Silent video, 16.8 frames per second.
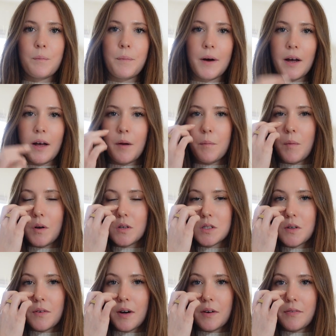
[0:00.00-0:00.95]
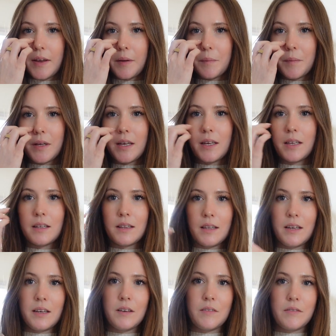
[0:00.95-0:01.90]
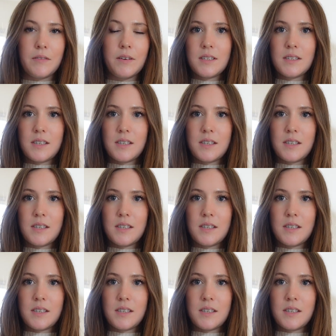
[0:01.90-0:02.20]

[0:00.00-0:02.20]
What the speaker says: but most of our family live,